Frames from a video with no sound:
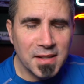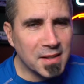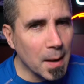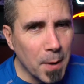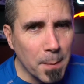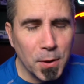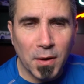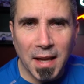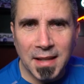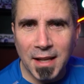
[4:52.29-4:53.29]
Step up, you
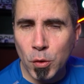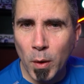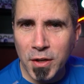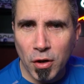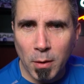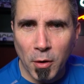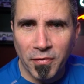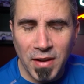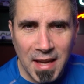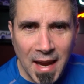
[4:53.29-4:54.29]
get that twin turbo
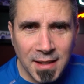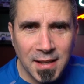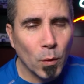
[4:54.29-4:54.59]
V8